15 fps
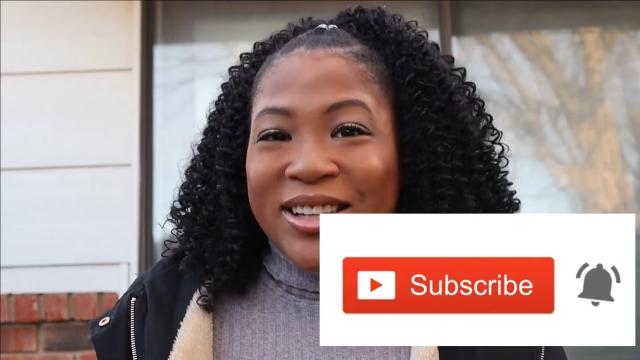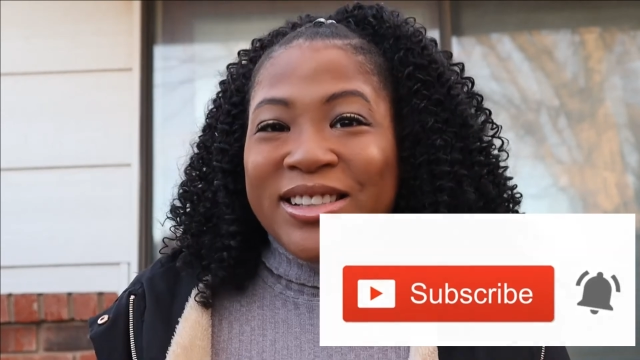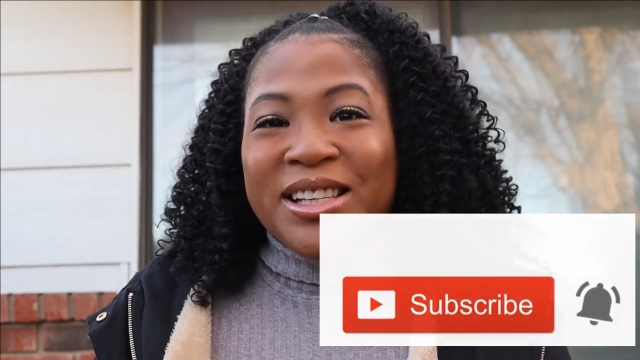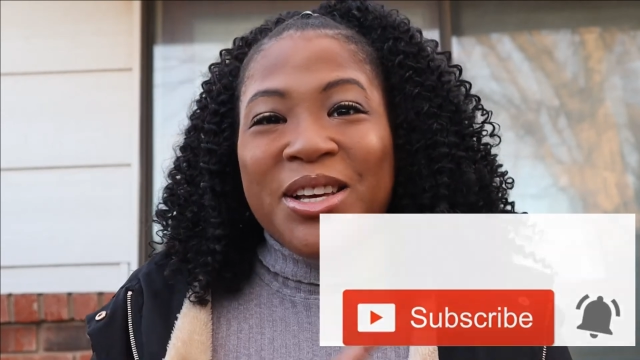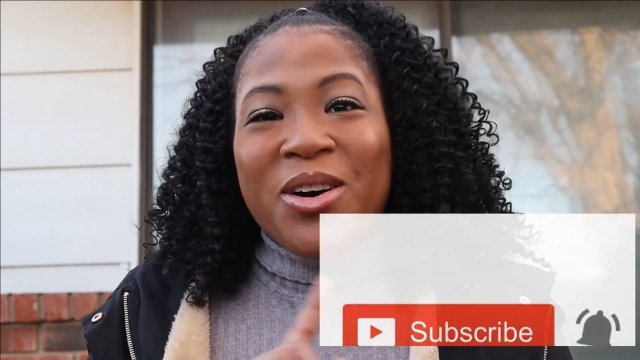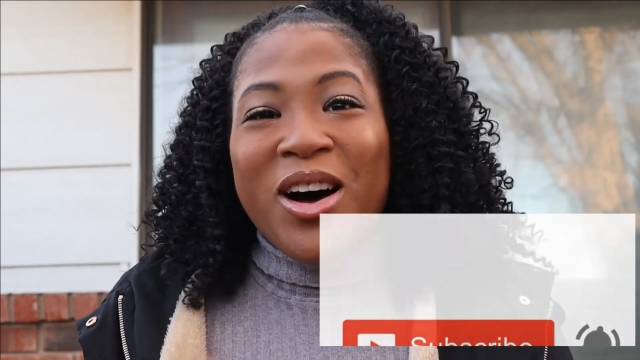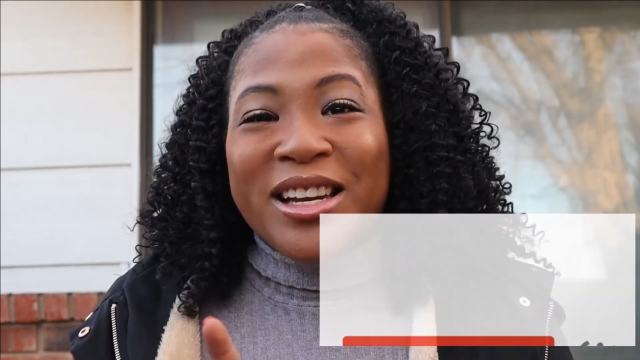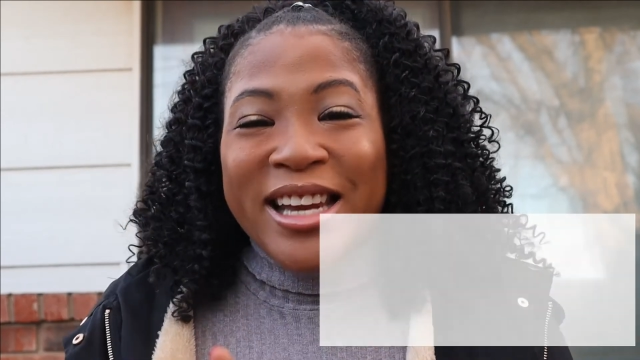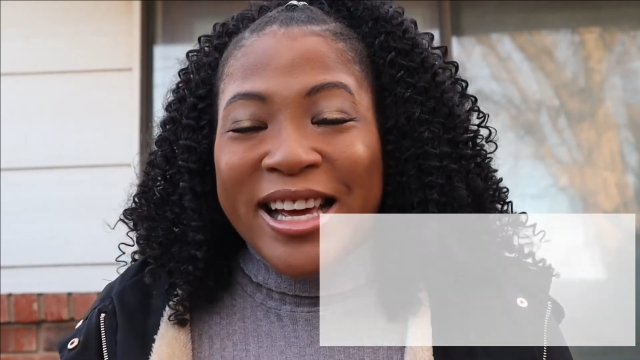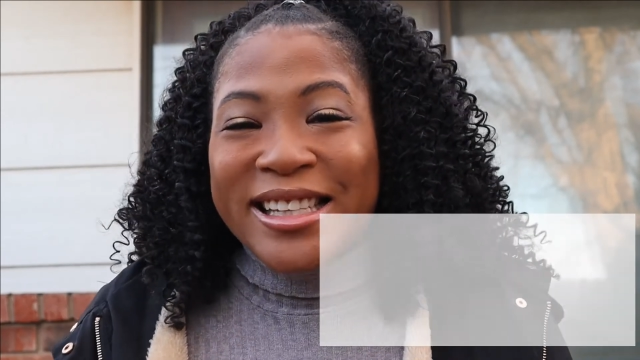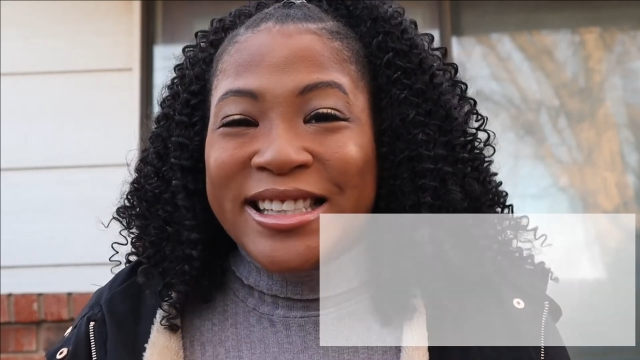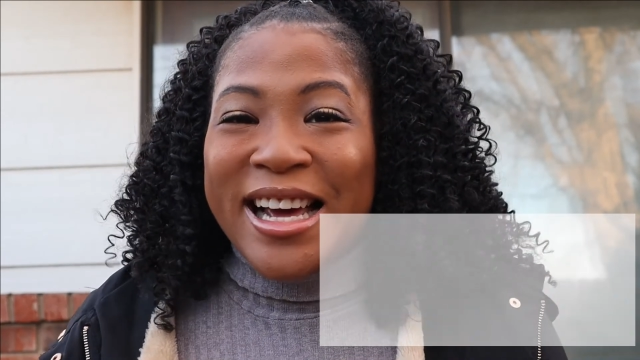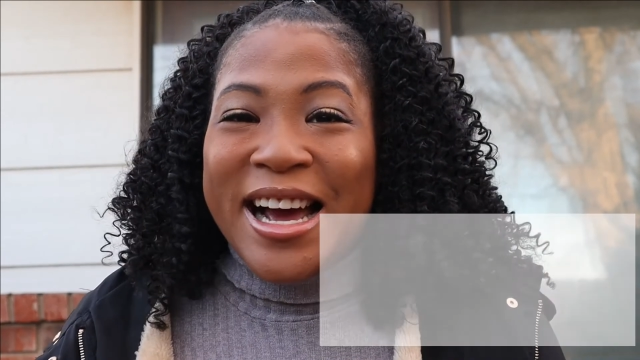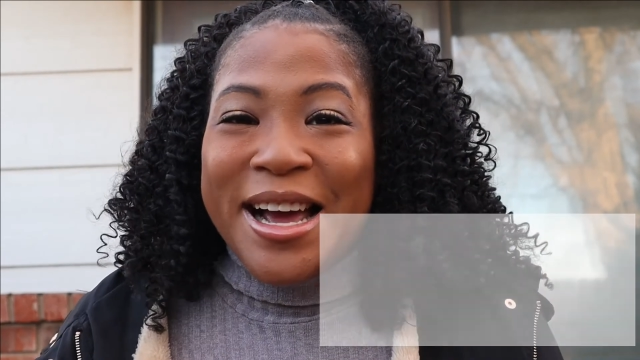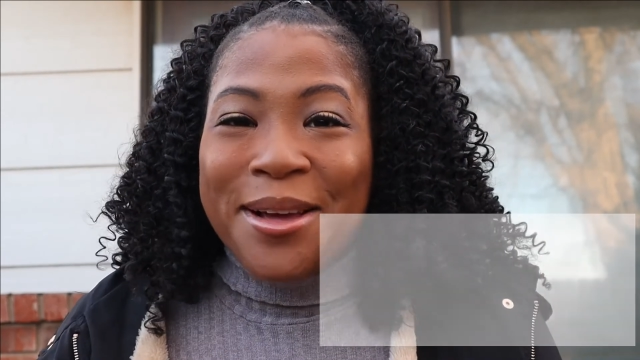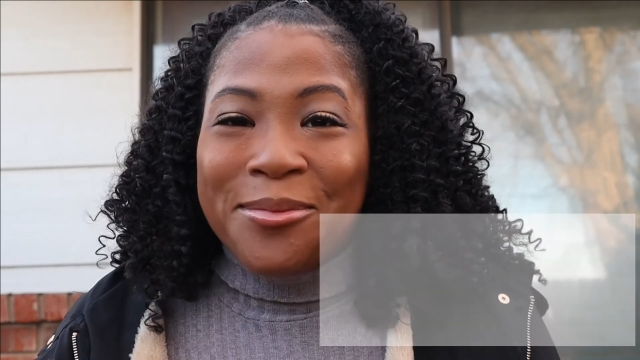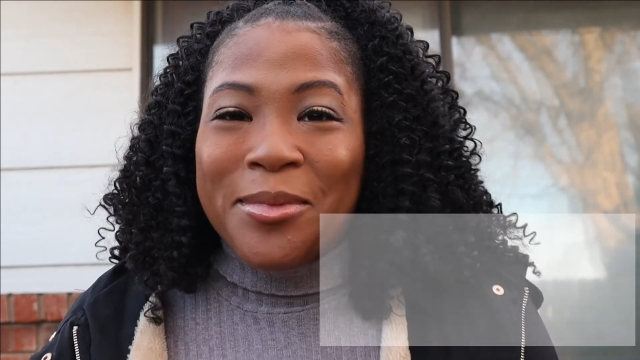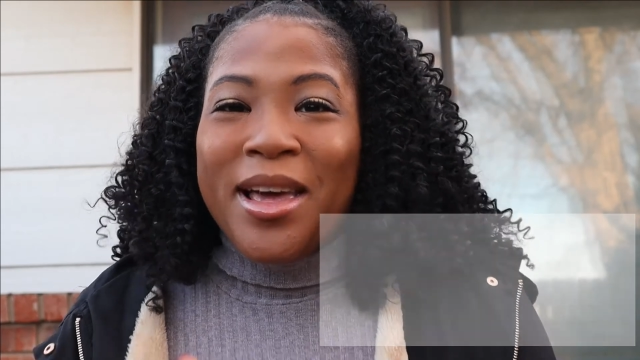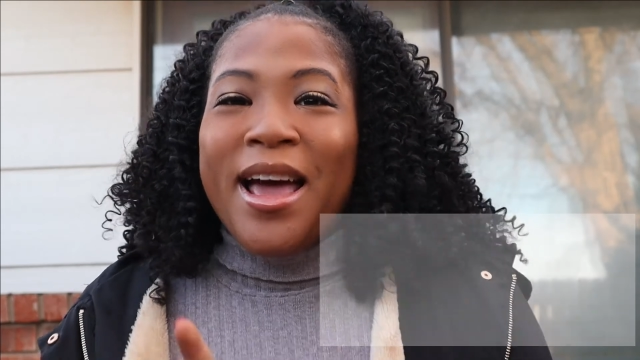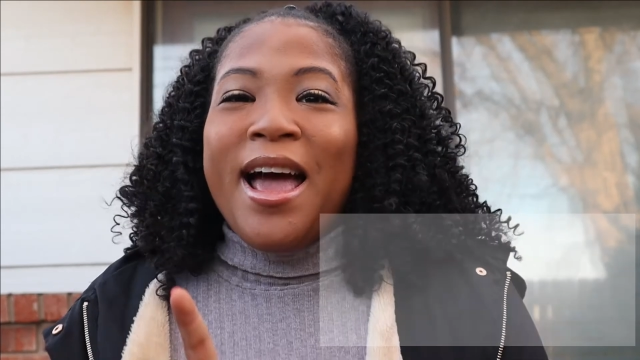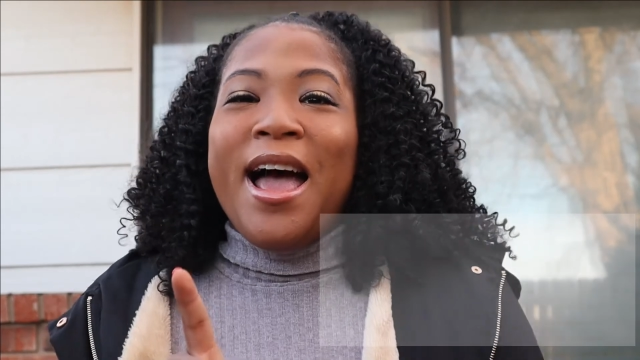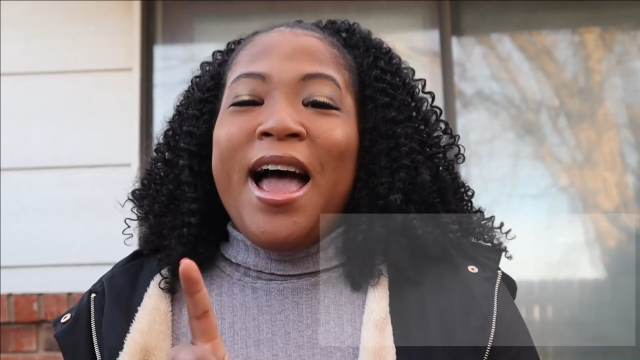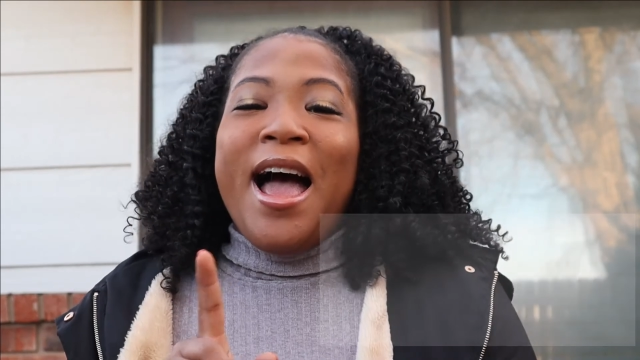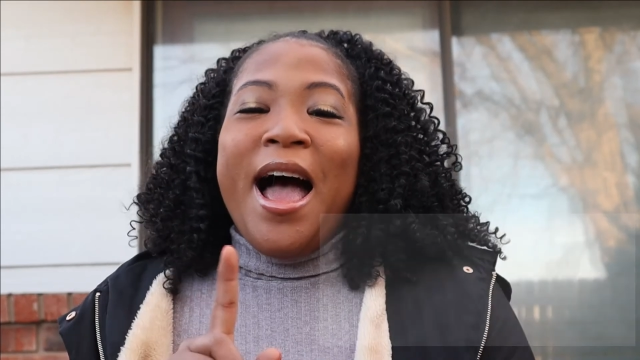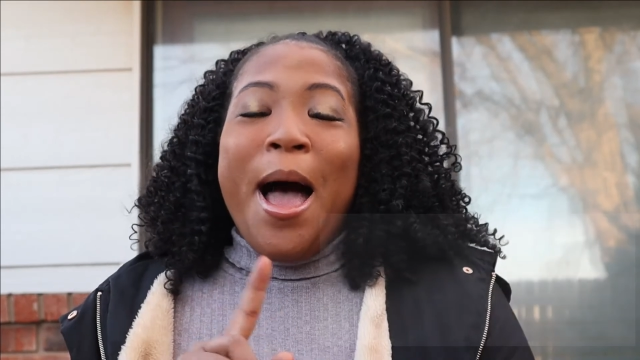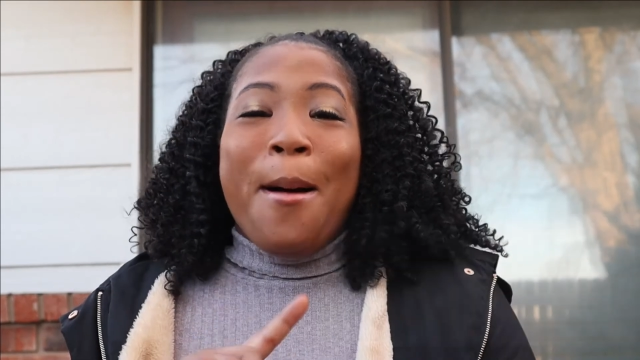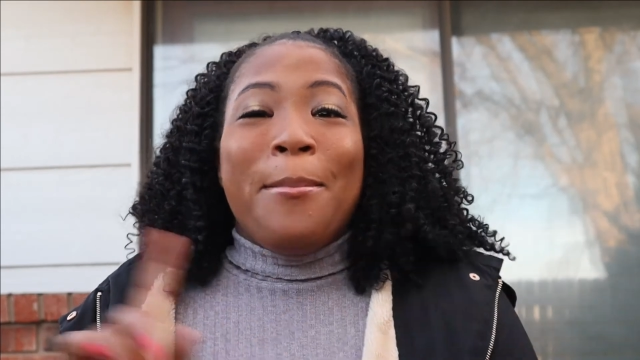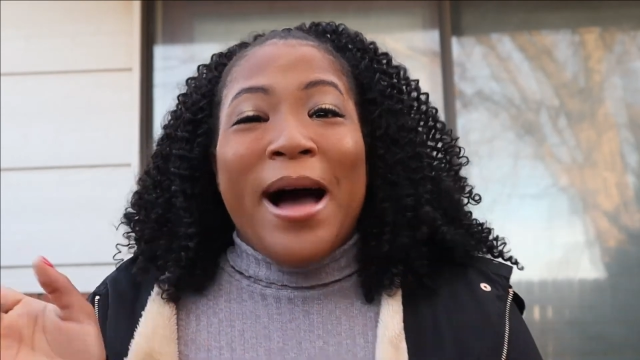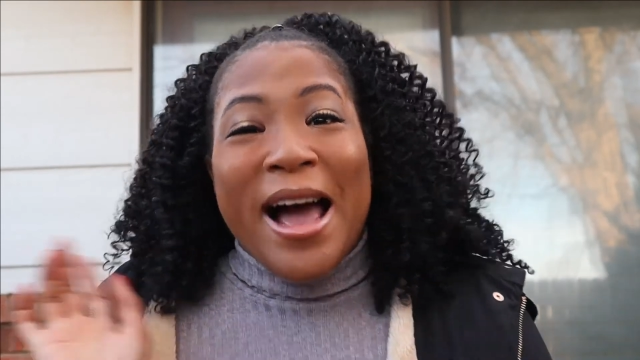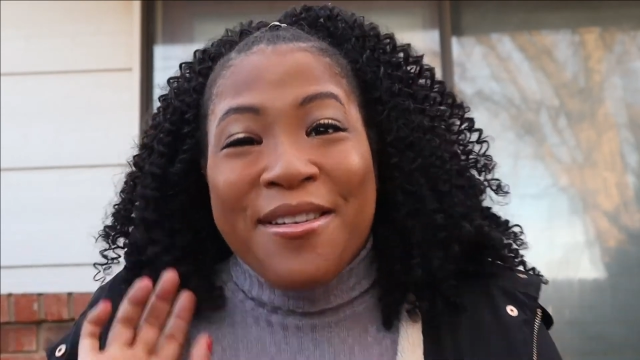see y'all next time.
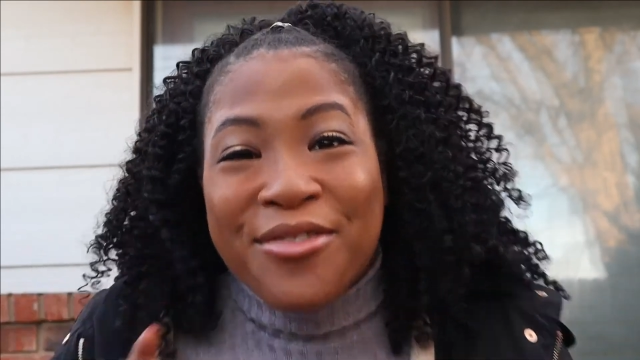Bye,